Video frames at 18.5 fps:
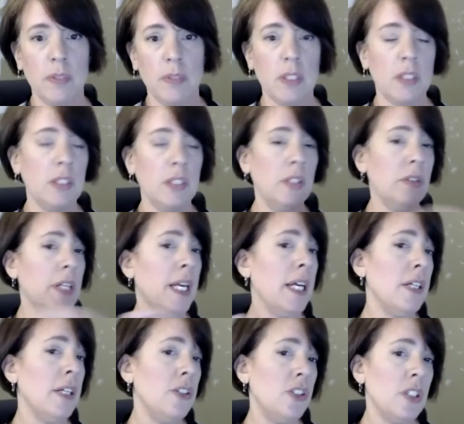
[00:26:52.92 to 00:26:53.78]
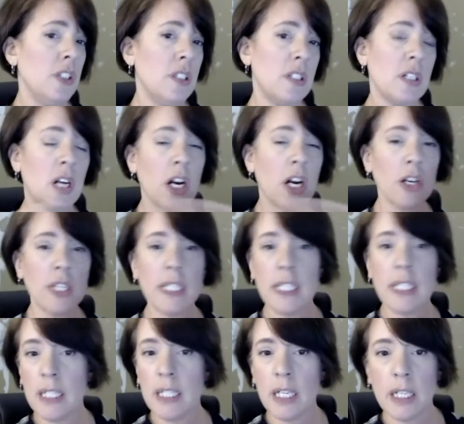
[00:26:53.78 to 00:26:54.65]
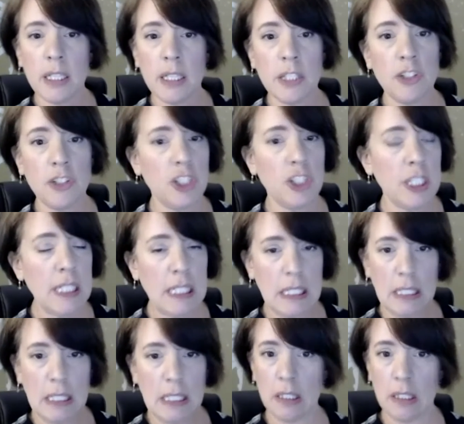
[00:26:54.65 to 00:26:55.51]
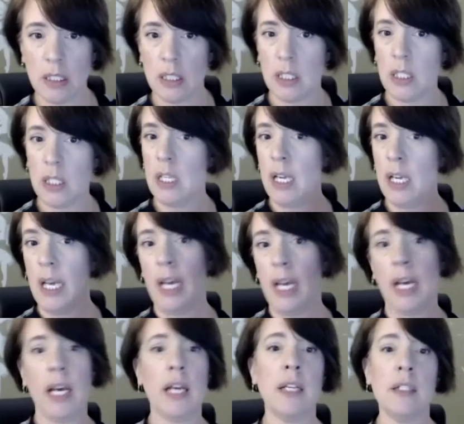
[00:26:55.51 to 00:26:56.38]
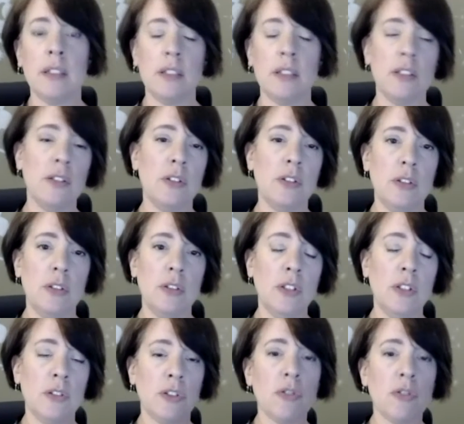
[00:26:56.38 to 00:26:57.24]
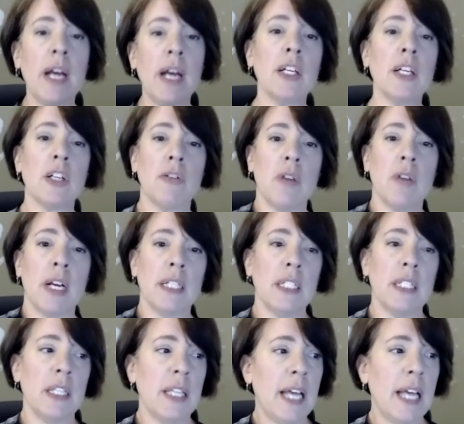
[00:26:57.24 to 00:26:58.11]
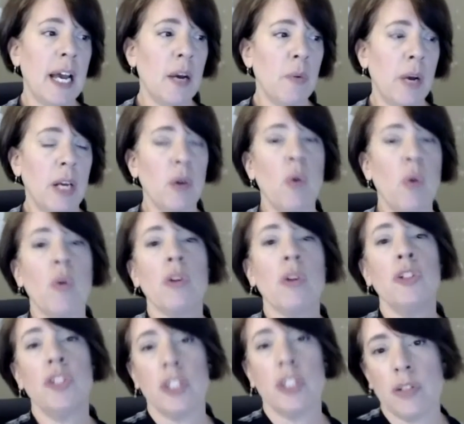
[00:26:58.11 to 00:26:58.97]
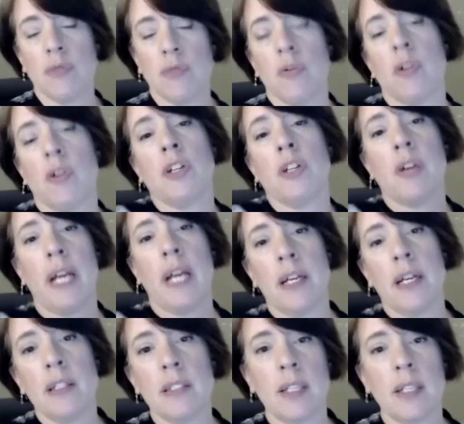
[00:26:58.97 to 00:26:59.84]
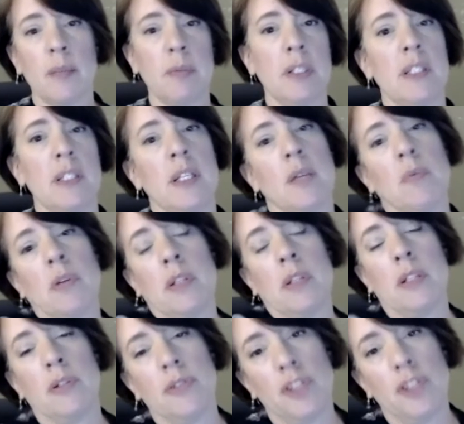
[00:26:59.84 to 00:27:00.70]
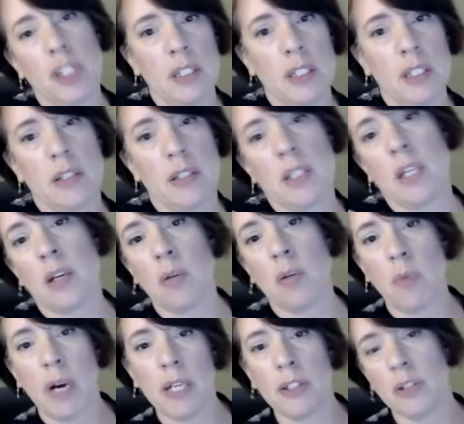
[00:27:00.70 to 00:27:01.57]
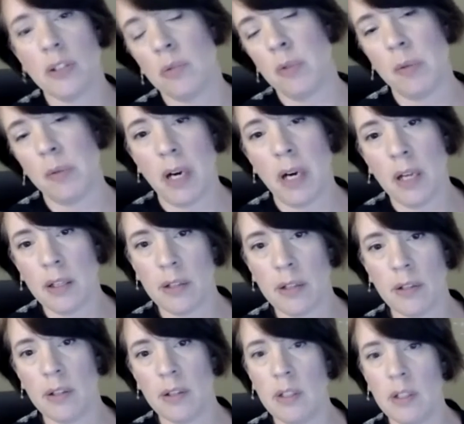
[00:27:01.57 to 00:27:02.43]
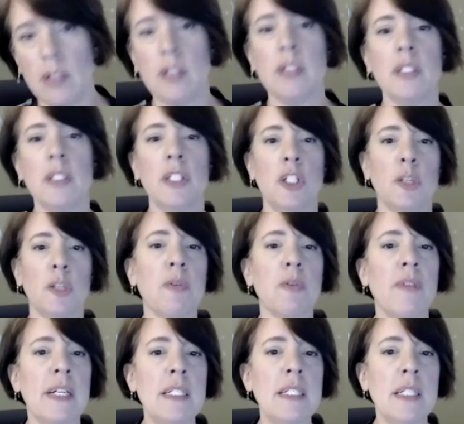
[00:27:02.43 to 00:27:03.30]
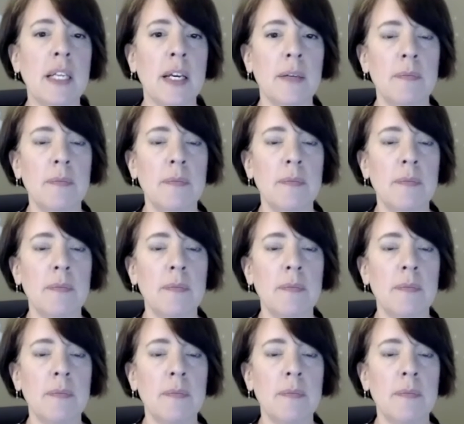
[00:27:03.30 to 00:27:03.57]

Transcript: You can't just target in on the gene and try to correct it in that way, or just throw your hands up and say, well, their gene is there, why should we bother preventing it?